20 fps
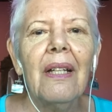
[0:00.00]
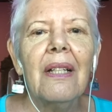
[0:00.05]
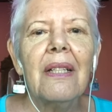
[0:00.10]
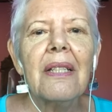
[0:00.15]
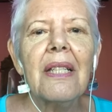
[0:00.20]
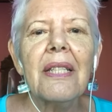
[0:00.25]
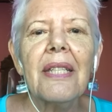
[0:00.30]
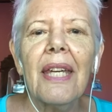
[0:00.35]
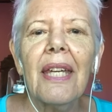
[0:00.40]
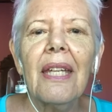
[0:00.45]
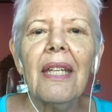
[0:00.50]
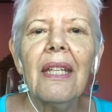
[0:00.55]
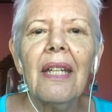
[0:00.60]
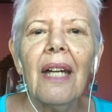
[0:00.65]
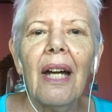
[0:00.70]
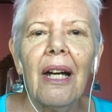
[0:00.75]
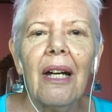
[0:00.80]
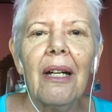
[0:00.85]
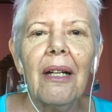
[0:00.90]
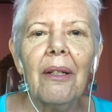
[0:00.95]
Today,
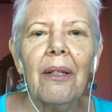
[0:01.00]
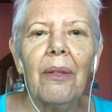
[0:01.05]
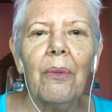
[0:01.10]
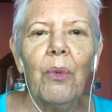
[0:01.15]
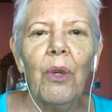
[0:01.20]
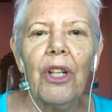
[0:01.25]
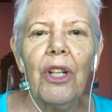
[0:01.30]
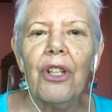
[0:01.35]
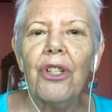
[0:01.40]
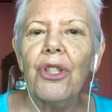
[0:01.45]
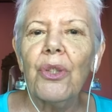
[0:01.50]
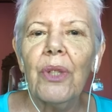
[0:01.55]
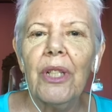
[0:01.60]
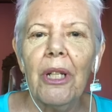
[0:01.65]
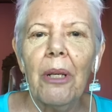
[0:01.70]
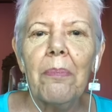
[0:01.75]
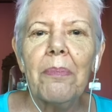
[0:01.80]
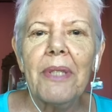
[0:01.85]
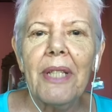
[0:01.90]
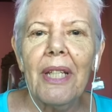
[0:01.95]
I want to do an
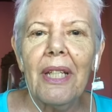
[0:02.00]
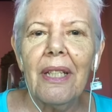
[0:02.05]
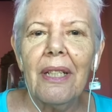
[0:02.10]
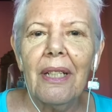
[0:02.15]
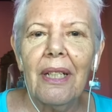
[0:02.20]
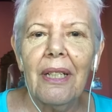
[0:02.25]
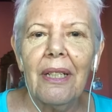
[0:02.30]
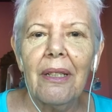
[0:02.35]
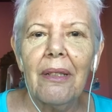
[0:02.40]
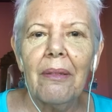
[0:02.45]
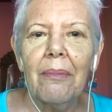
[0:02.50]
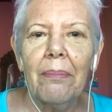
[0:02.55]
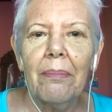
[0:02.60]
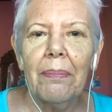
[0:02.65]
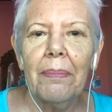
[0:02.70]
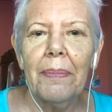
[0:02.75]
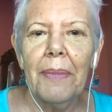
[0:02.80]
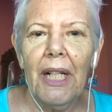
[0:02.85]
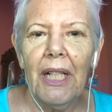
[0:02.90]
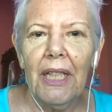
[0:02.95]
update on
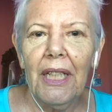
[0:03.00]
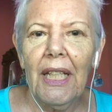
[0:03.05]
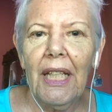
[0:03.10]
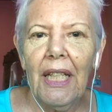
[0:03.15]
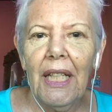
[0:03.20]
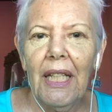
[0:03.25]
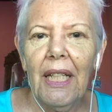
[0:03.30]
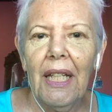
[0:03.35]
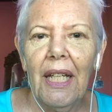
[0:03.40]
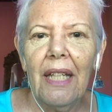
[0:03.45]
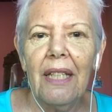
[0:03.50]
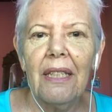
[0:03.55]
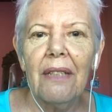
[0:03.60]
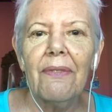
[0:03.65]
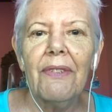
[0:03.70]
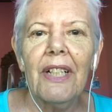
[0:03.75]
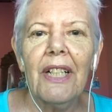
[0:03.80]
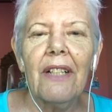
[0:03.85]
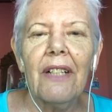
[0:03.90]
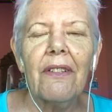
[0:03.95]
Bali and the
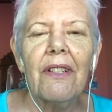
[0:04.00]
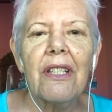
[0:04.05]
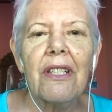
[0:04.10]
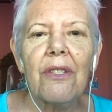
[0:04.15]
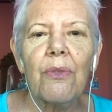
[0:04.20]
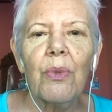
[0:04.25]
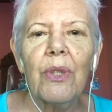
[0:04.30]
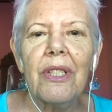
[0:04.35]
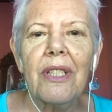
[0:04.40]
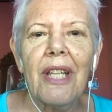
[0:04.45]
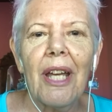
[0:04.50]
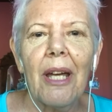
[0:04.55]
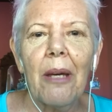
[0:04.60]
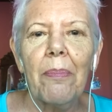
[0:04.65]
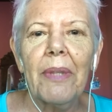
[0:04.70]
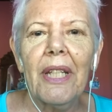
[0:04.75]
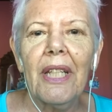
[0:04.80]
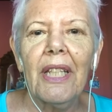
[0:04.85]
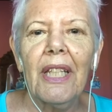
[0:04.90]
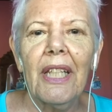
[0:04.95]
virus, what's
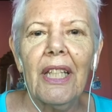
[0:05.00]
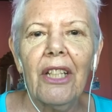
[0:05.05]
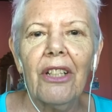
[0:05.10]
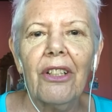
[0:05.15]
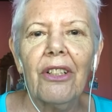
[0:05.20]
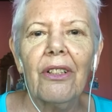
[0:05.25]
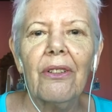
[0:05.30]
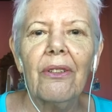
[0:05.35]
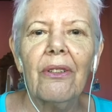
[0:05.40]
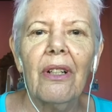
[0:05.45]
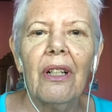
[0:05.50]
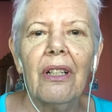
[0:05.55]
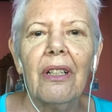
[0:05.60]
happening here,